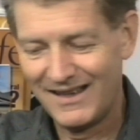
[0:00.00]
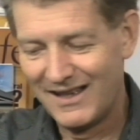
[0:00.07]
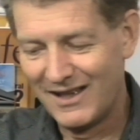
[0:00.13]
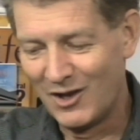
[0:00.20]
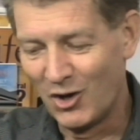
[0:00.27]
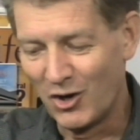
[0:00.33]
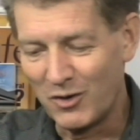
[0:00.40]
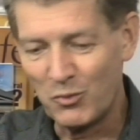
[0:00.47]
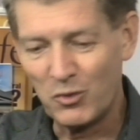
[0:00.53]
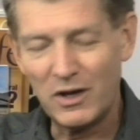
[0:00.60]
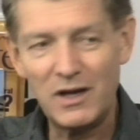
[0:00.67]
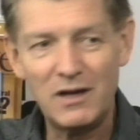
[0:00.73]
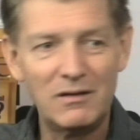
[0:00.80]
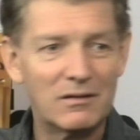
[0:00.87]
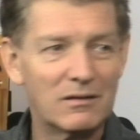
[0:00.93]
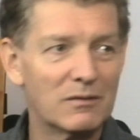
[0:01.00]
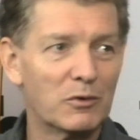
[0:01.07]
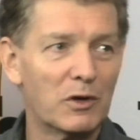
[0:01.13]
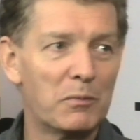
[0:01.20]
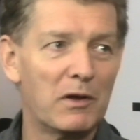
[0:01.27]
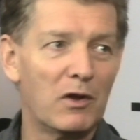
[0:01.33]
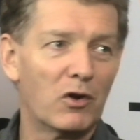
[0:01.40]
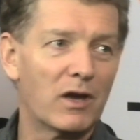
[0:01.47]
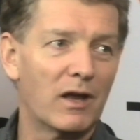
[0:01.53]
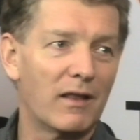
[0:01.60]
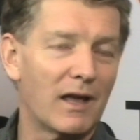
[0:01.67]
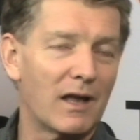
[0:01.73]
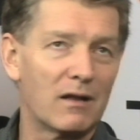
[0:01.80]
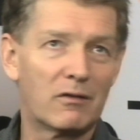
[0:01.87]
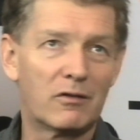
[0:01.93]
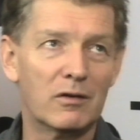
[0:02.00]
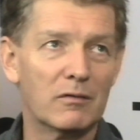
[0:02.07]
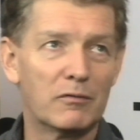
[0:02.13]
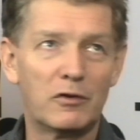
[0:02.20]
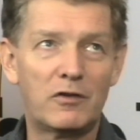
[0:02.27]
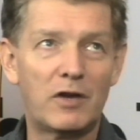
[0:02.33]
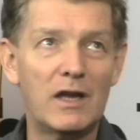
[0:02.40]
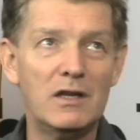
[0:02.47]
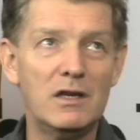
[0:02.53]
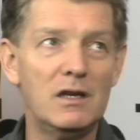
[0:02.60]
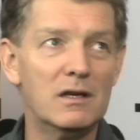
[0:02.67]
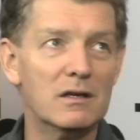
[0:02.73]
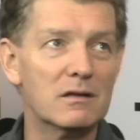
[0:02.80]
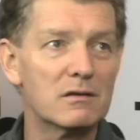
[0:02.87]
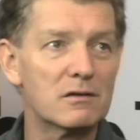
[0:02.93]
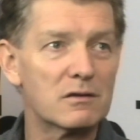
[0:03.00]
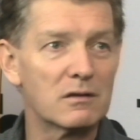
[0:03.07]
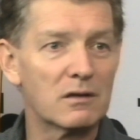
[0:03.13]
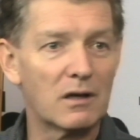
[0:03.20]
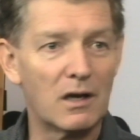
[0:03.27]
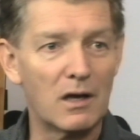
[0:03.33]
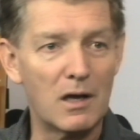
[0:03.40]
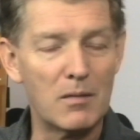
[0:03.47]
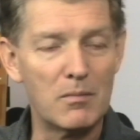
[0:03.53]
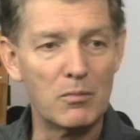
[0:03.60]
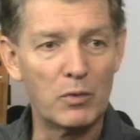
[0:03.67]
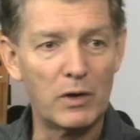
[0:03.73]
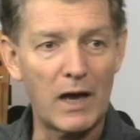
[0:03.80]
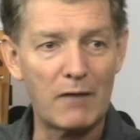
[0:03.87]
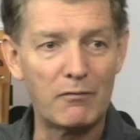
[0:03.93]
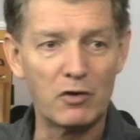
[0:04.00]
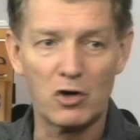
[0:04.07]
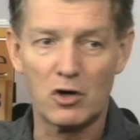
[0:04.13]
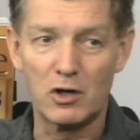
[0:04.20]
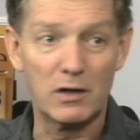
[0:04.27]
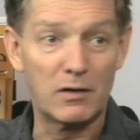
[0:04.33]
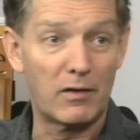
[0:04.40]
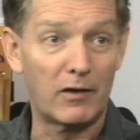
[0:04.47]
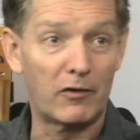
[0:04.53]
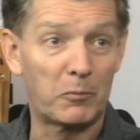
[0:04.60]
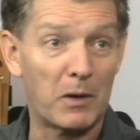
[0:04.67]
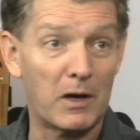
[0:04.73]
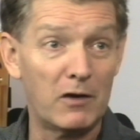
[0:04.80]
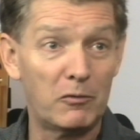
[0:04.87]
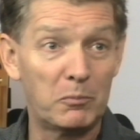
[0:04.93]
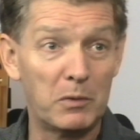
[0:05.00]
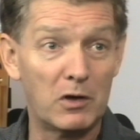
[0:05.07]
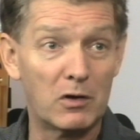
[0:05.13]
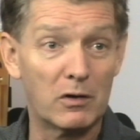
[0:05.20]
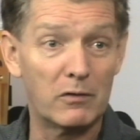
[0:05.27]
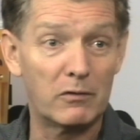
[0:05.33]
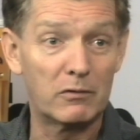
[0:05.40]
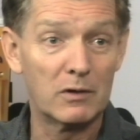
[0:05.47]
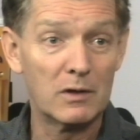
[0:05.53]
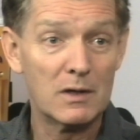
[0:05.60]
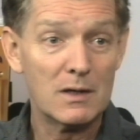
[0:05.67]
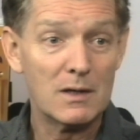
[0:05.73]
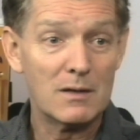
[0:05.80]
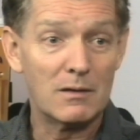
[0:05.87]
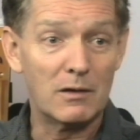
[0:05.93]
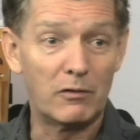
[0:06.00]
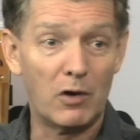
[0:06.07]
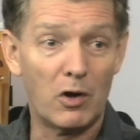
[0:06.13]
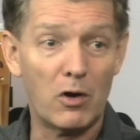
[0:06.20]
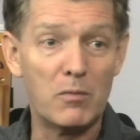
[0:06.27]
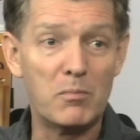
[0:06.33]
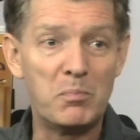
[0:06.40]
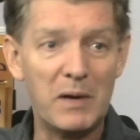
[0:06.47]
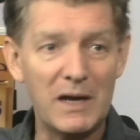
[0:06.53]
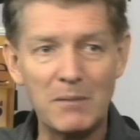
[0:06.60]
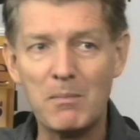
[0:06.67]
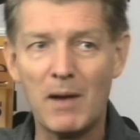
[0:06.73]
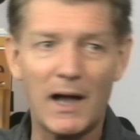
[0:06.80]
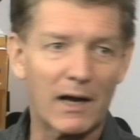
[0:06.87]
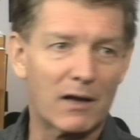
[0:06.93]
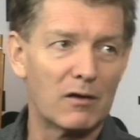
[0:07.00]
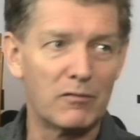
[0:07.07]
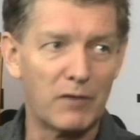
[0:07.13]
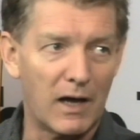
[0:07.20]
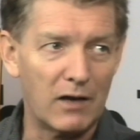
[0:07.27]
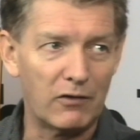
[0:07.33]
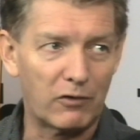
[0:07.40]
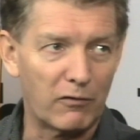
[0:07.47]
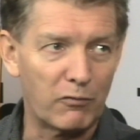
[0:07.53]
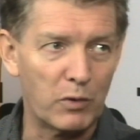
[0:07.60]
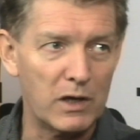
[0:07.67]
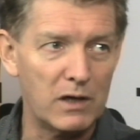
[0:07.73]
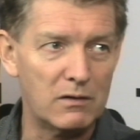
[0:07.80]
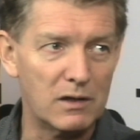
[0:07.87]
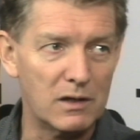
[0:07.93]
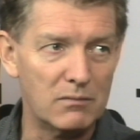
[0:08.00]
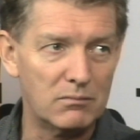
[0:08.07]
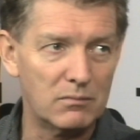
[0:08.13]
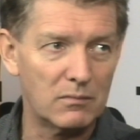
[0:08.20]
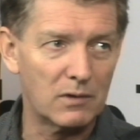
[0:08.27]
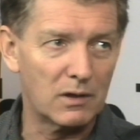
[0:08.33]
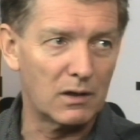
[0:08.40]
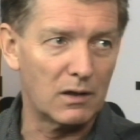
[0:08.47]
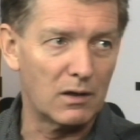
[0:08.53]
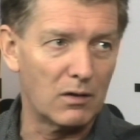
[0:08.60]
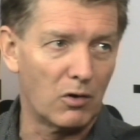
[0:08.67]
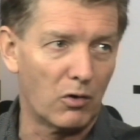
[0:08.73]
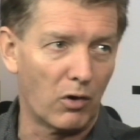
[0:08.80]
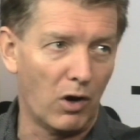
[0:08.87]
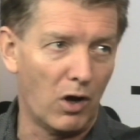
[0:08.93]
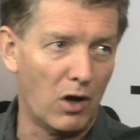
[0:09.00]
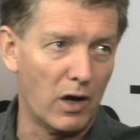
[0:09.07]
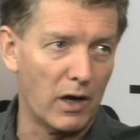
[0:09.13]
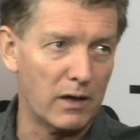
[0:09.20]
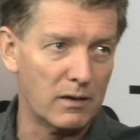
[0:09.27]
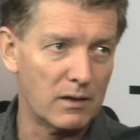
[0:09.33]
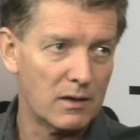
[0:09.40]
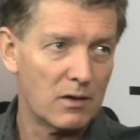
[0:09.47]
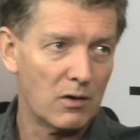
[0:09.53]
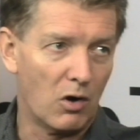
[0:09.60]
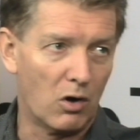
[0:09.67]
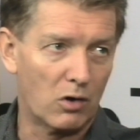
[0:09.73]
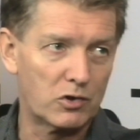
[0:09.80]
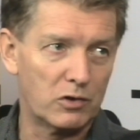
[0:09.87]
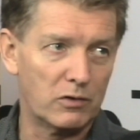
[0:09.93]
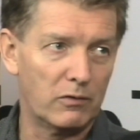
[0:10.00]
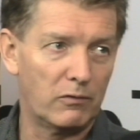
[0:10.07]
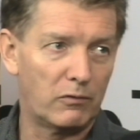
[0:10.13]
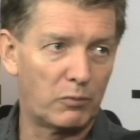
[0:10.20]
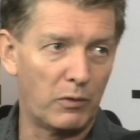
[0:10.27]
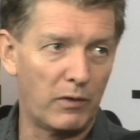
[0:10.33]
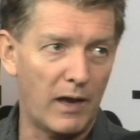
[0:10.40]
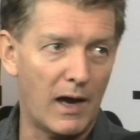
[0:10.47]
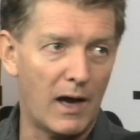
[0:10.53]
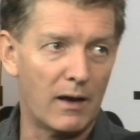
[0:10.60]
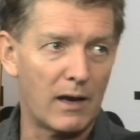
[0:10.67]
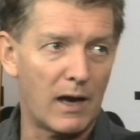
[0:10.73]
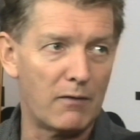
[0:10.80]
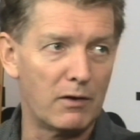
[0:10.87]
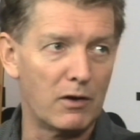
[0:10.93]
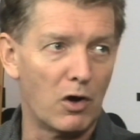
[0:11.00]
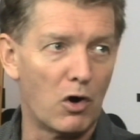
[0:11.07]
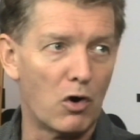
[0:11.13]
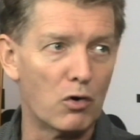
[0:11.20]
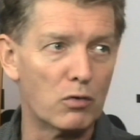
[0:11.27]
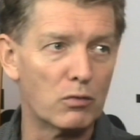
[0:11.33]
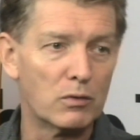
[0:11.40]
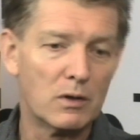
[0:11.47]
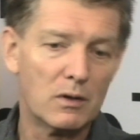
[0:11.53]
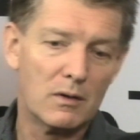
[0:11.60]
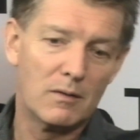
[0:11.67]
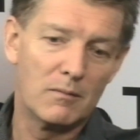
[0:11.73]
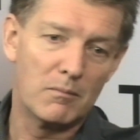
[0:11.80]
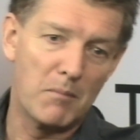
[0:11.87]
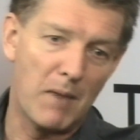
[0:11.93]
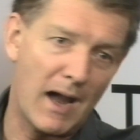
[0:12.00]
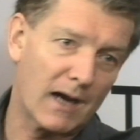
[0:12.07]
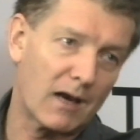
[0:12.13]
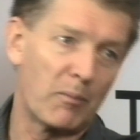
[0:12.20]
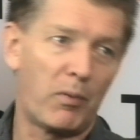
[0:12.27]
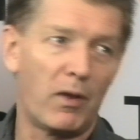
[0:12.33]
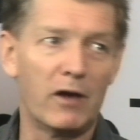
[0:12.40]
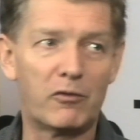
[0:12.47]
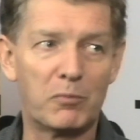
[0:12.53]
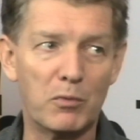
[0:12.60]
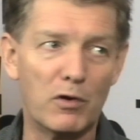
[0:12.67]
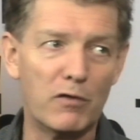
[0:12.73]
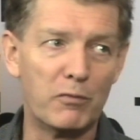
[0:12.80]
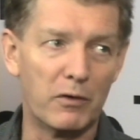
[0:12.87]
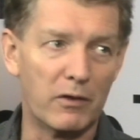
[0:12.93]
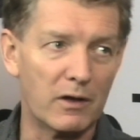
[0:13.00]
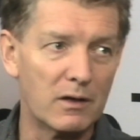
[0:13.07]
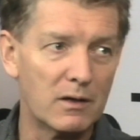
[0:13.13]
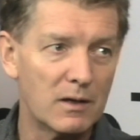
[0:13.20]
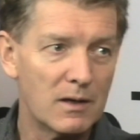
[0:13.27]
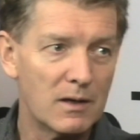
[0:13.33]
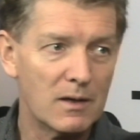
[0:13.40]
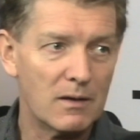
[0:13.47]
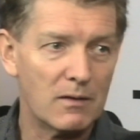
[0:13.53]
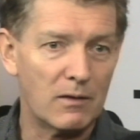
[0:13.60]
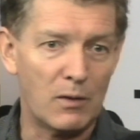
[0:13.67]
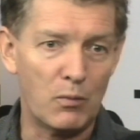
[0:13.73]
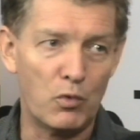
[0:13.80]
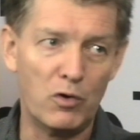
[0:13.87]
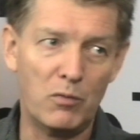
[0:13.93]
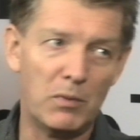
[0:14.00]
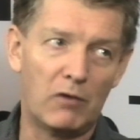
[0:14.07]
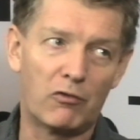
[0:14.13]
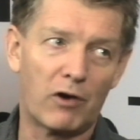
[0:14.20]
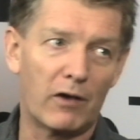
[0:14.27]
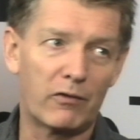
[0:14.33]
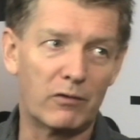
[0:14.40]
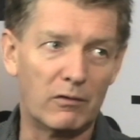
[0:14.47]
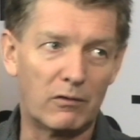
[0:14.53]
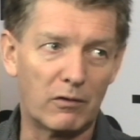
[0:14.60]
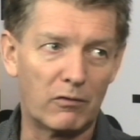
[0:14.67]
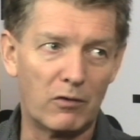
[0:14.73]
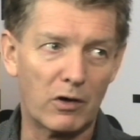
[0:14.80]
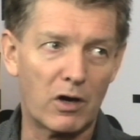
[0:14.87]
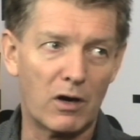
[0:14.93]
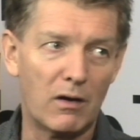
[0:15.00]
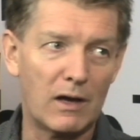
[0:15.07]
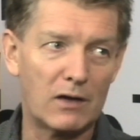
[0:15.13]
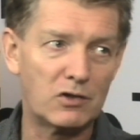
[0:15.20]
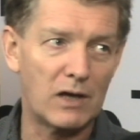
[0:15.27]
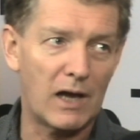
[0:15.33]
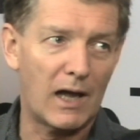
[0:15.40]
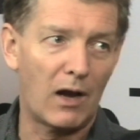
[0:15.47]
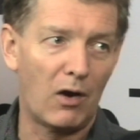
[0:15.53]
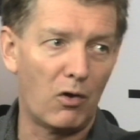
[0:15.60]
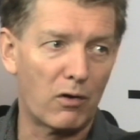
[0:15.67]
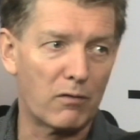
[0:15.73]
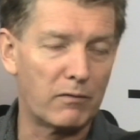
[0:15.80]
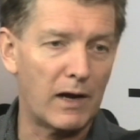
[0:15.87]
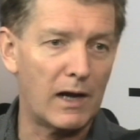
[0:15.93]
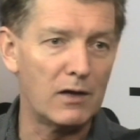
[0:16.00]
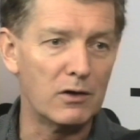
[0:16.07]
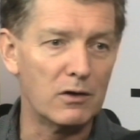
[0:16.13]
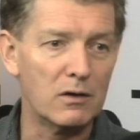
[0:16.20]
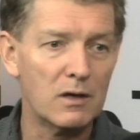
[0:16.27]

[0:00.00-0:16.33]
Look, we've been looking at that for 10 years. We haven't gone into that space because there's no big market advantage. So if we did online auctions without having the whole marketplace move with it, it wouldn't be trusted, so it's not going to actually add a lot of value.